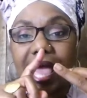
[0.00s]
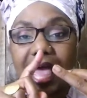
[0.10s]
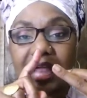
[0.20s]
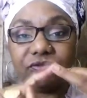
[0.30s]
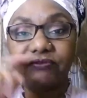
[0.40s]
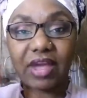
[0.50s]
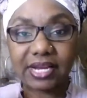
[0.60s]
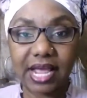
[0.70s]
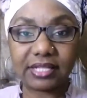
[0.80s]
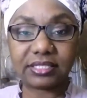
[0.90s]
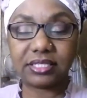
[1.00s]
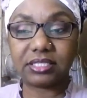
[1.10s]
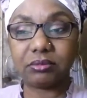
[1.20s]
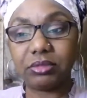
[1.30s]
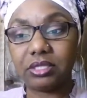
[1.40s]
and finance
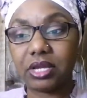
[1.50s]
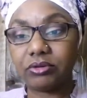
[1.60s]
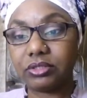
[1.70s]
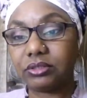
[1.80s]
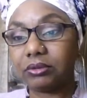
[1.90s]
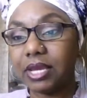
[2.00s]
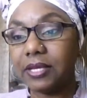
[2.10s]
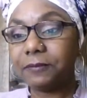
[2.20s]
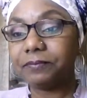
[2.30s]
intermediaries, okay?